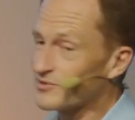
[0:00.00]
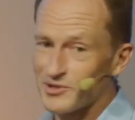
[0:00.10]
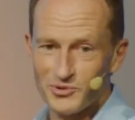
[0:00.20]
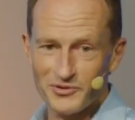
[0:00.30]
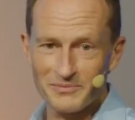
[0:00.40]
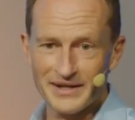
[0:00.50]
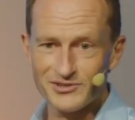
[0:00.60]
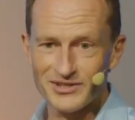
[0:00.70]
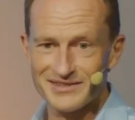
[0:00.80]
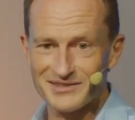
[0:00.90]
growth
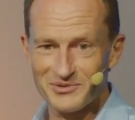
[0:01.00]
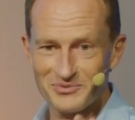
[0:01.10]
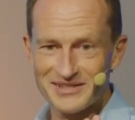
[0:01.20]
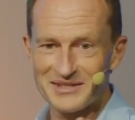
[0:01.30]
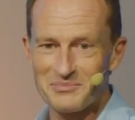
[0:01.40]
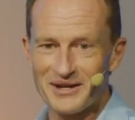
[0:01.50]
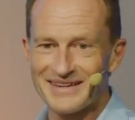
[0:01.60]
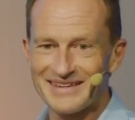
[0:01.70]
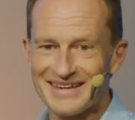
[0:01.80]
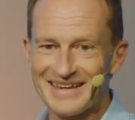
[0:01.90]
mindset, we did
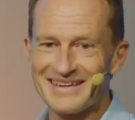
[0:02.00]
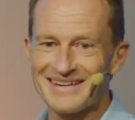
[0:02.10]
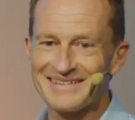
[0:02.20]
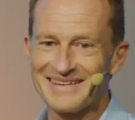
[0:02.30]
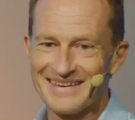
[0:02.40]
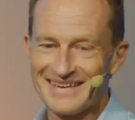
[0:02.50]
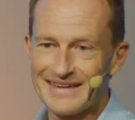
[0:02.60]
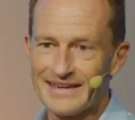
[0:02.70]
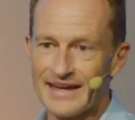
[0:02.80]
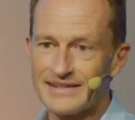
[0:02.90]
buy Inka,
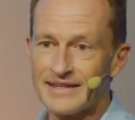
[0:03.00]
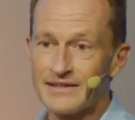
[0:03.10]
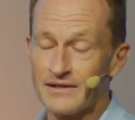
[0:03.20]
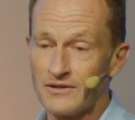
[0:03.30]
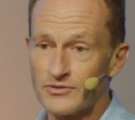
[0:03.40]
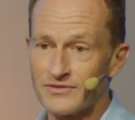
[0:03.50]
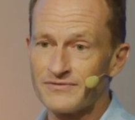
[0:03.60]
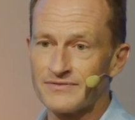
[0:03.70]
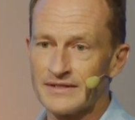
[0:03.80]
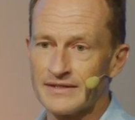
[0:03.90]
adding a lot
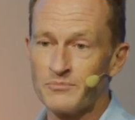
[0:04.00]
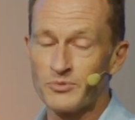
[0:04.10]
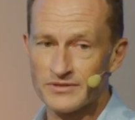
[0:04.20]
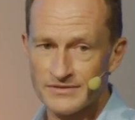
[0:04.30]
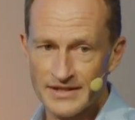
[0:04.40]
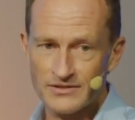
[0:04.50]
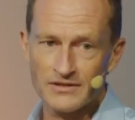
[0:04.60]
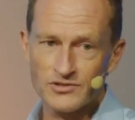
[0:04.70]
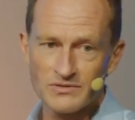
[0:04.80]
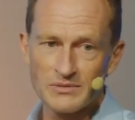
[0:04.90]
of important
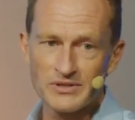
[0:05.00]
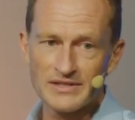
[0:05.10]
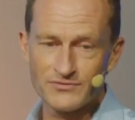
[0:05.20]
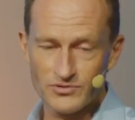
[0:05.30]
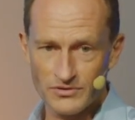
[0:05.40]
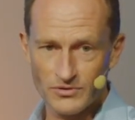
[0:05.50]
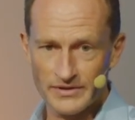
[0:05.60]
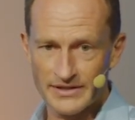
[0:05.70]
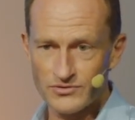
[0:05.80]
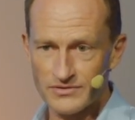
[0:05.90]
technology, we believe, to go
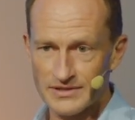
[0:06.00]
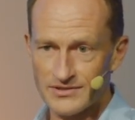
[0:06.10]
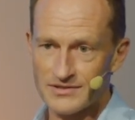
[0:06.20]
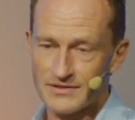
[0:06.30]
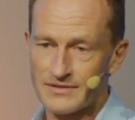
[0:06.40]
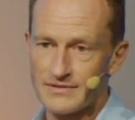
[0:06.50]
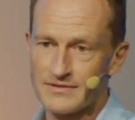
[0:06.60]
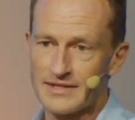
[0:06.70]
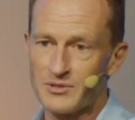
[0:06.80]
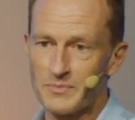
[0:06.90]
into this
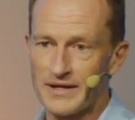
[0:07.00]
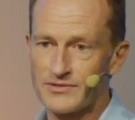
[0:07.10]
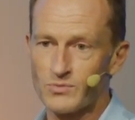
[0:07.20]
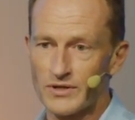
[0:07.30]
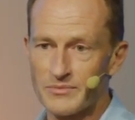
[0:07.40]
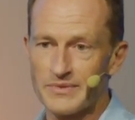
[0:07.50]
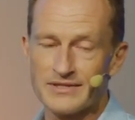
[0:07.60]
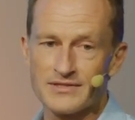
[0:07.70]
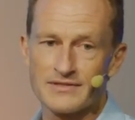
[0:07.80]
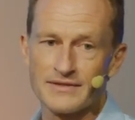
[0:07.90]
single-pass,
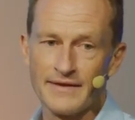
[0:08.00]
water-based